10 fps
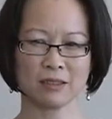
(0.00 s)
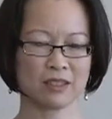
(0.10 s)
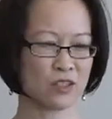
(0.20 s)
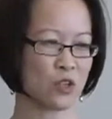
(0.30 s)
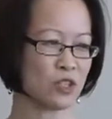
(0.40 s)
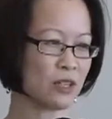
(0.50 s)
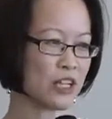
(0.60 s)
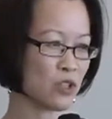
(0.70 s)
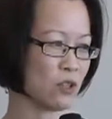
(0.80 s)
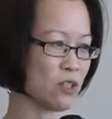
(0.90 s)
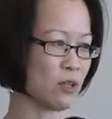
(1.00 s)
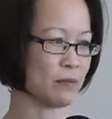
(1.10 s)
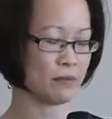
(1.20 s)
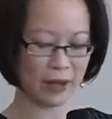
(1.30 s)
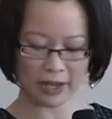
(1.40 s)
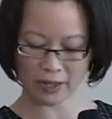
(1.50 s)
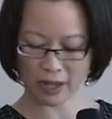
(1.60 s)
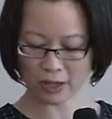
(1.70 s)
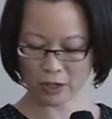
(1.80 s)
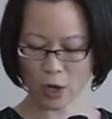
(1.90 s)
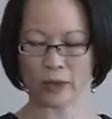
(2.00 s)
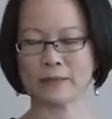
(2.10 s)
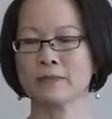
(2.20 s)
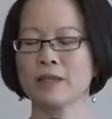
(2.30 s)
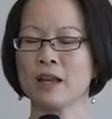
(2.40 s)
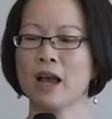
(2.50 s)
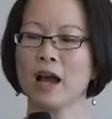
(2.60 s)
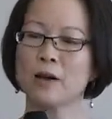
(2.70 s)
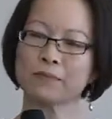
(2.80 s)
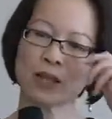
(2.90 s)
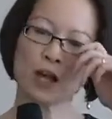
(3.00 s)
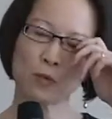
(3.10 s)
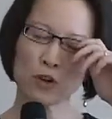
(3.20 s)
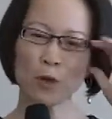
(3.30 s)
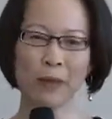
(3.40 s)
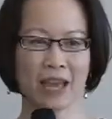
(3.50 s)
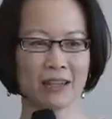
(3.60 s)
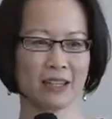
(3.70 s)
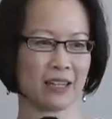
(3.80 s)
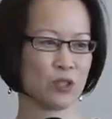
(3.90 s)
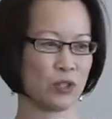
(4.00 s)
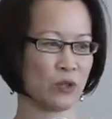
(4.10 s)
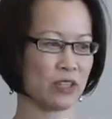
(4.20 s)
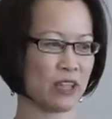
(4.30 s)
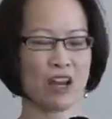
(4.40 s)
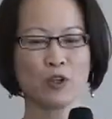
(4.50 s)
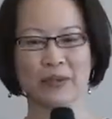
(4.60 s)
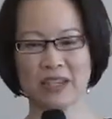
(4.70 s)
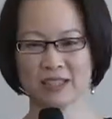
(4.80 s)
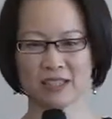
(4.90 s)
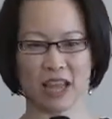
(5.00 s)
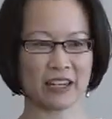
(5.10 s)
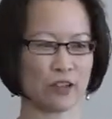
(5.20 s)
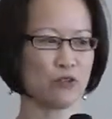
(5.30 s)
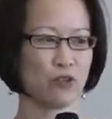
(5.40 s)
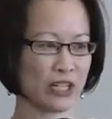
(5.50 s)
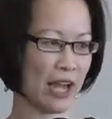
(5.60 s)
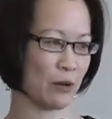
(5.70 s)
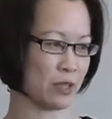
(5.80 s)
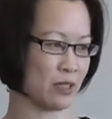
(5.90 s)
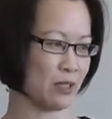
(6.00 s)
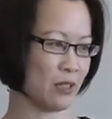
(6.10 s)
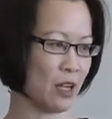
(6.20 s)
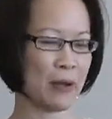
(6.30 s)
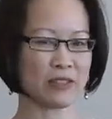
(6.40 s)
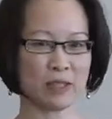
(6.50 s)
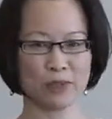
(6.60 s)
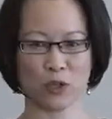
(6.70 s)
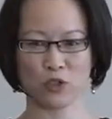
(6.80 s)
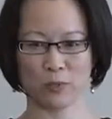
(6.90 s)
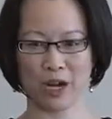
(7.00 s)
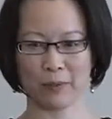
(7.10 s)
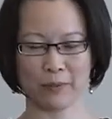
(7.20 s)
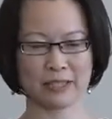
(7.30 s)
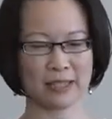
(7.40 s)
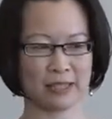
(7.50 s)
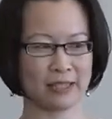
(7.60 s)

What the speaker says: It's a sociological term by Cohen. A moral panic is when you get everybody in society to freak out about some social problem. It's like The